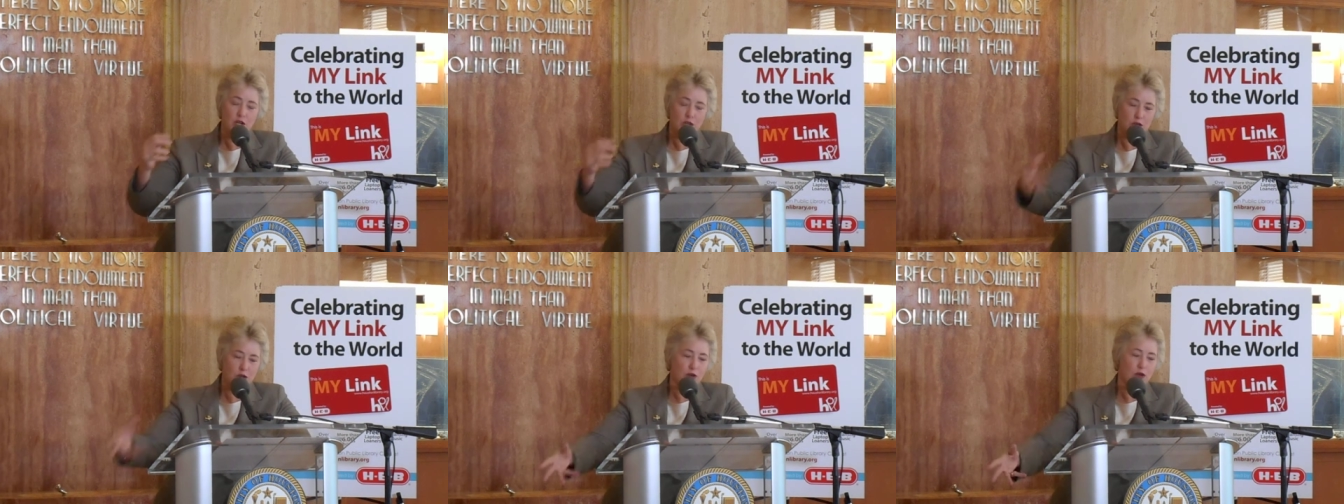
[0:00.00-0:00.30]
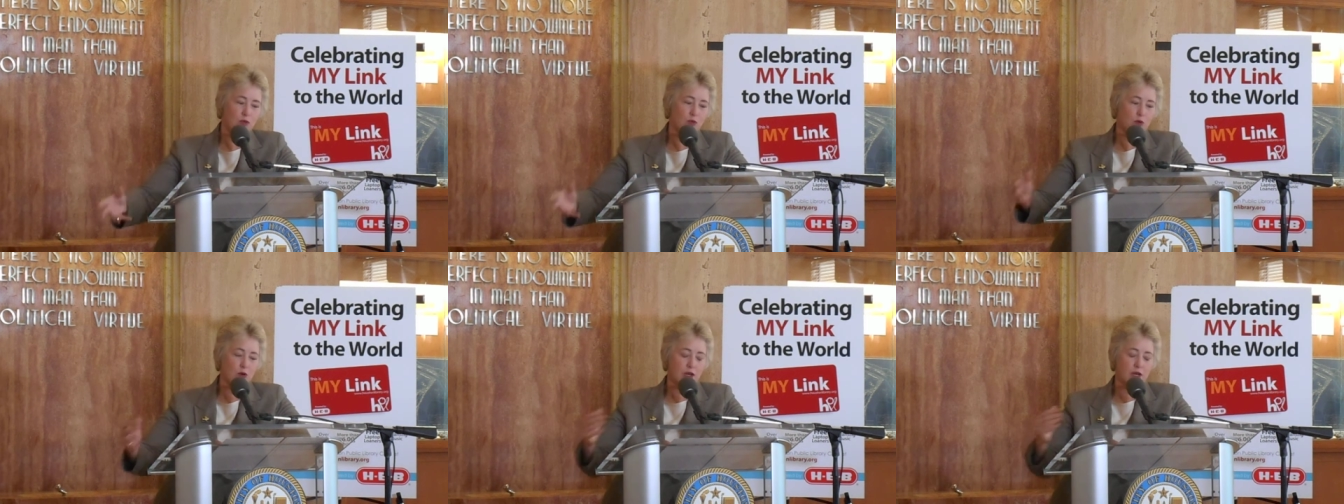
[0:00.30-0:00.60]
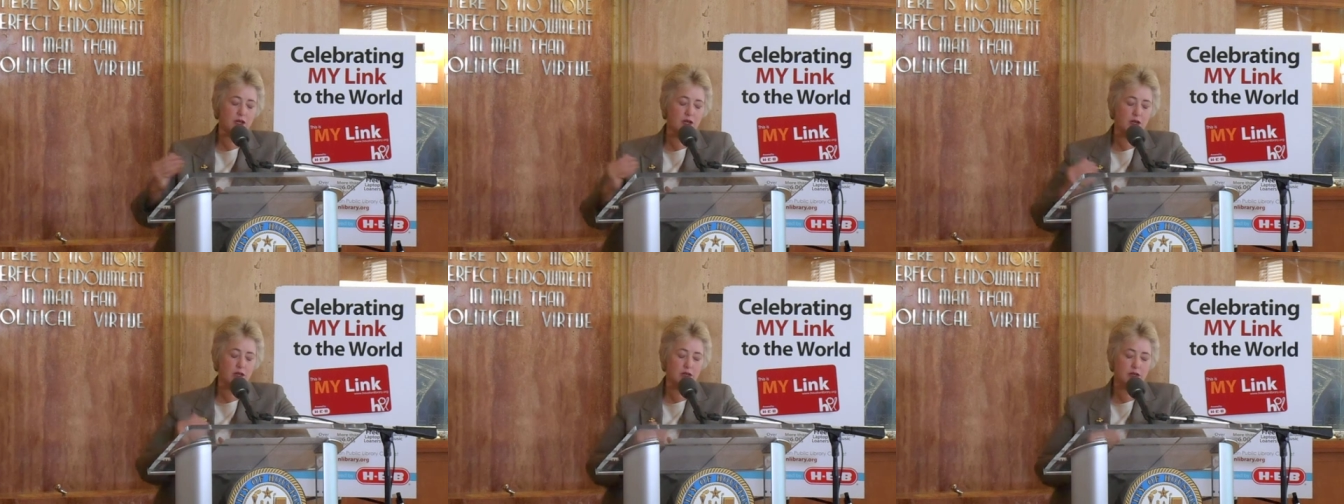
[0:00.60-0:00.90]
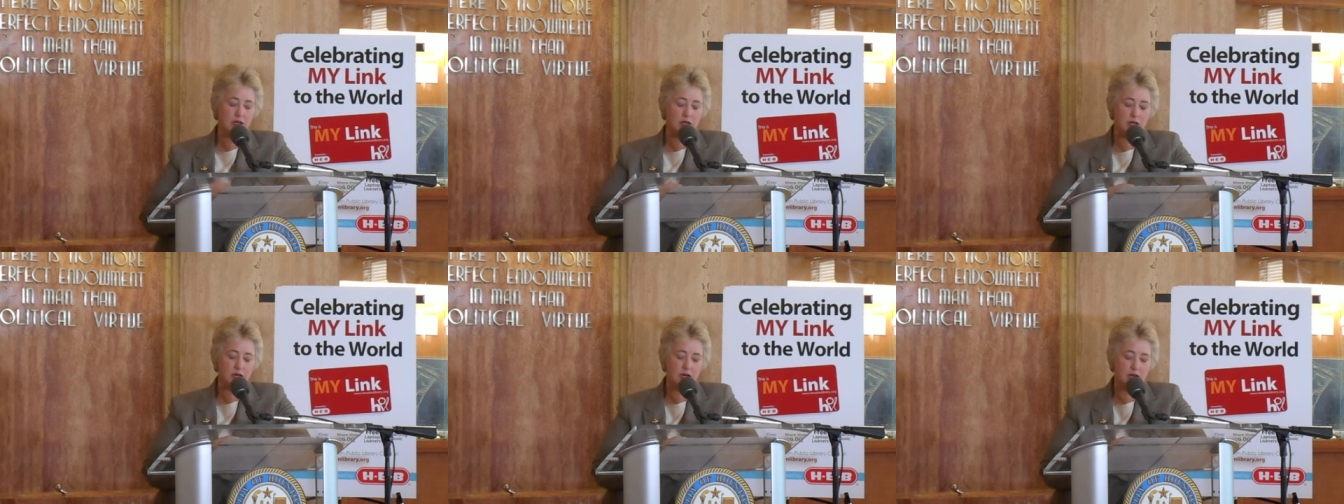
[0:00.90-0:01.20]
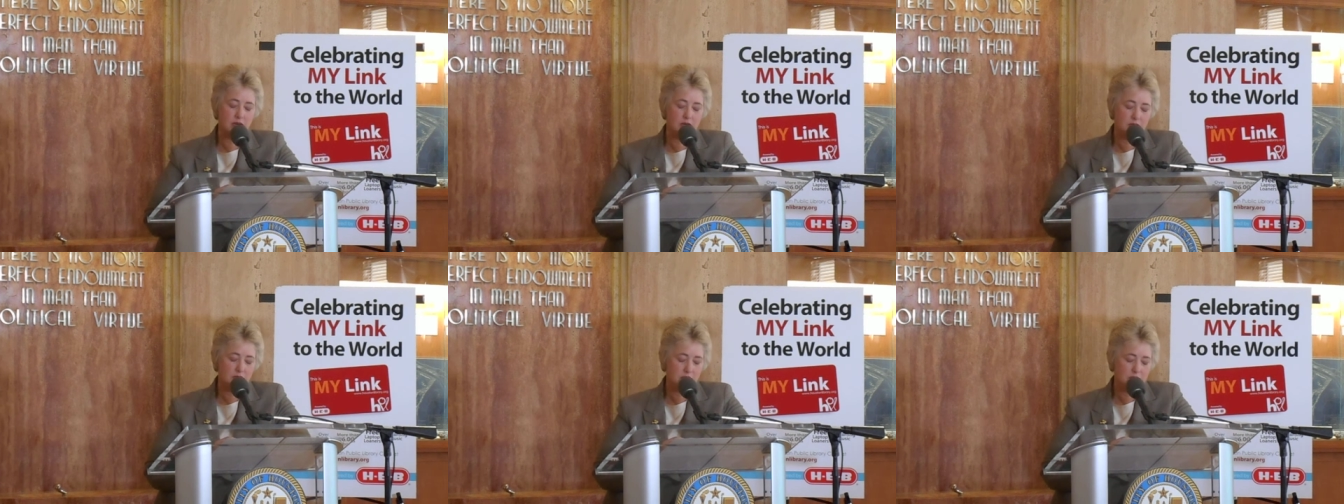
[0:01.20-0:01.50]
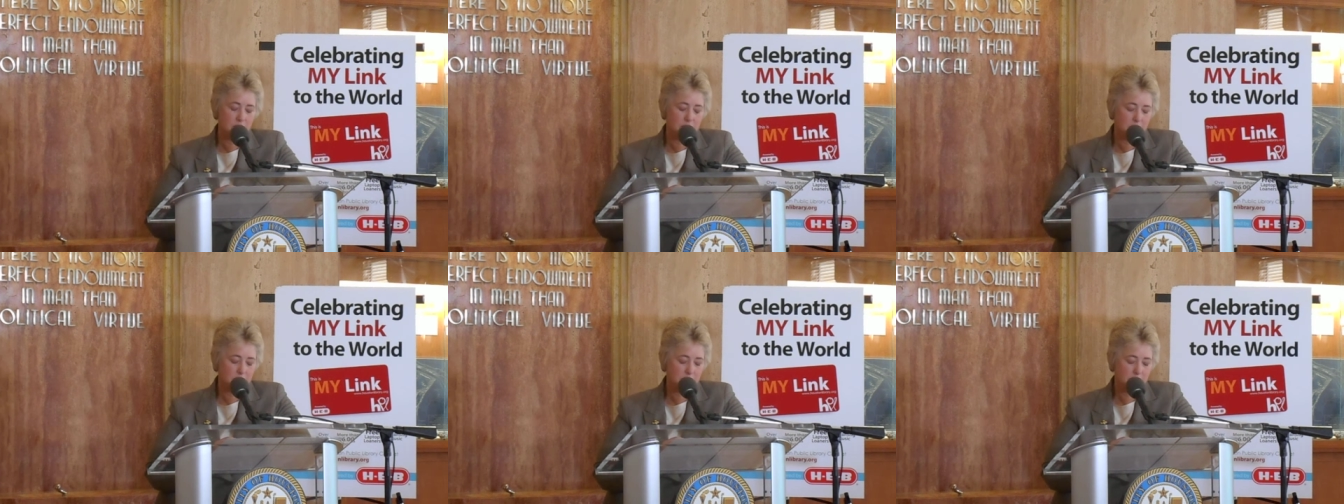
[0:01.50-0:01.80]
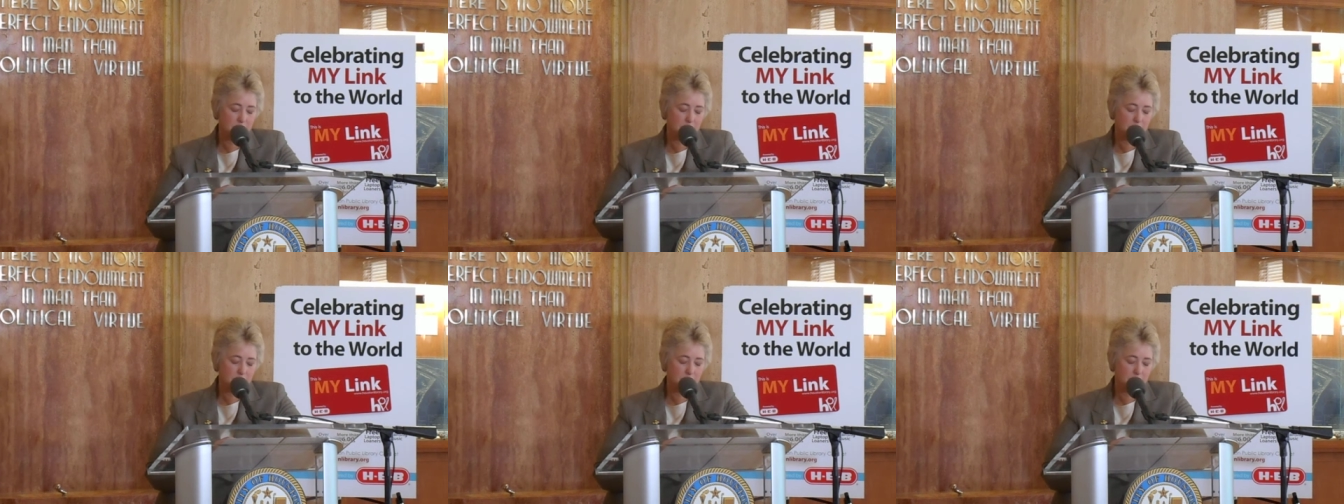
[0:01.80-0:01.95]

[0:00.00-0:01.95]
You don't want to